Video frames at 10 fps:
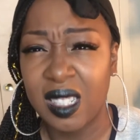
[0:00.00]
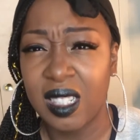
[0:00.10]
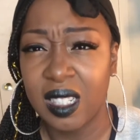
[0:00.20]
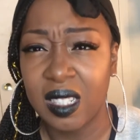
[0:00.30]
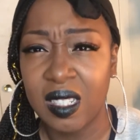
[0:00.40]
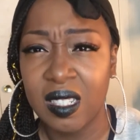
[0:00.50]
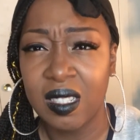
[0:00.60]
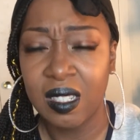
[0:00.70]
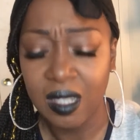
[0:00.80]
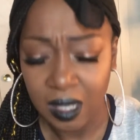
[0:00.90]
See,
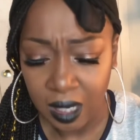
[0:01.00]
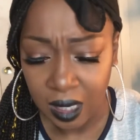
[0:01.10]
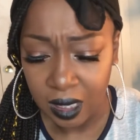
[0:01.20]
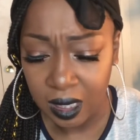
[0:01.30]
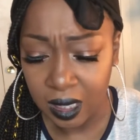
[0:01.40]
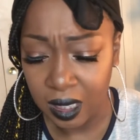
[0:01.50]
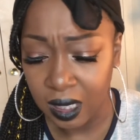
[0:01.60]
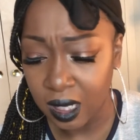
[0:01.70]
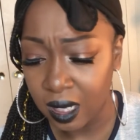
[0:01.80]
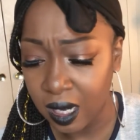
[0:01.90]
this
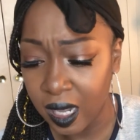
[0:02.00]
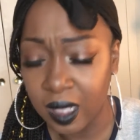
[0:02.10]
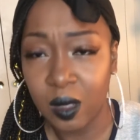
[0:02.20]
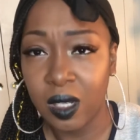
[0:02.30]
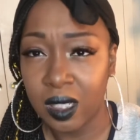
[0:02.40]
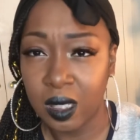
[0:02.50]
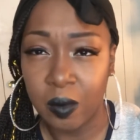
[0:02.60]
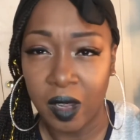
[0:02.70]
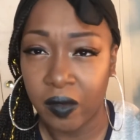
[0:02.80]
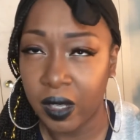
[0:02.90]
is a NYX. NYX is
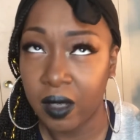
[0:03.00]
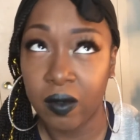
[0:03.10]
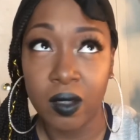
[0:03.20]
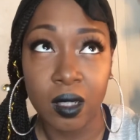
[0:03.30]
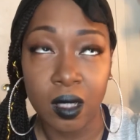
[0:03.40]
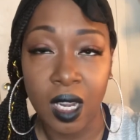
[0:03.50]
my favorite.